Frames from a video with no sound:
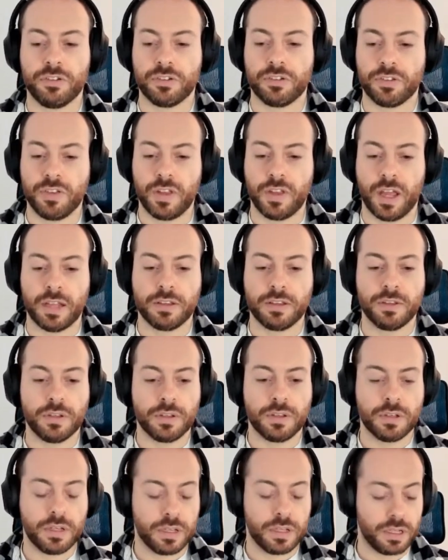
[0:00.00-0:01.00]
of the features
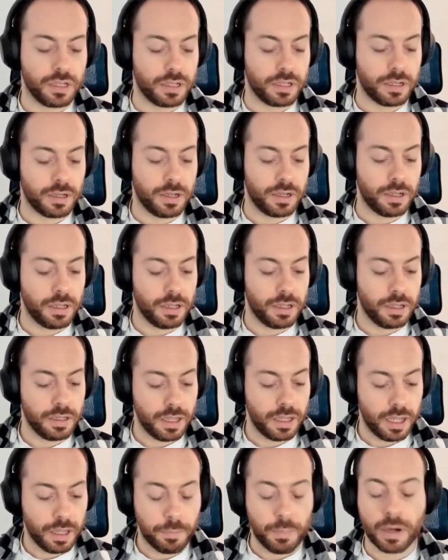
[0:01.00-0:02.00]
that a
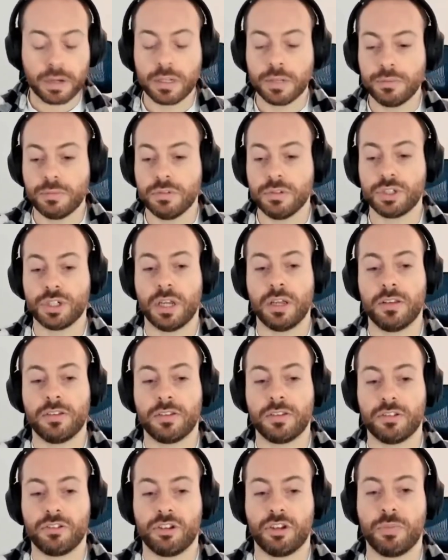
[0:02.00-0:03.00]
modern
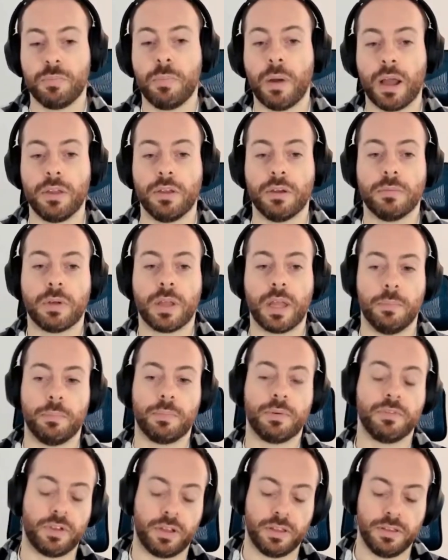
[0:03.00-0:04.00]
toolchain such as
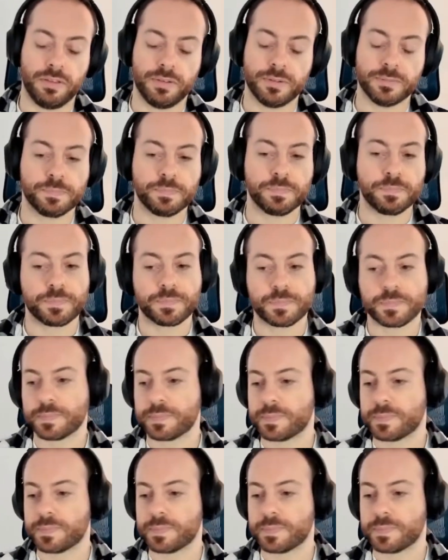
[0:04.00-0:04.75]
Biome can provide.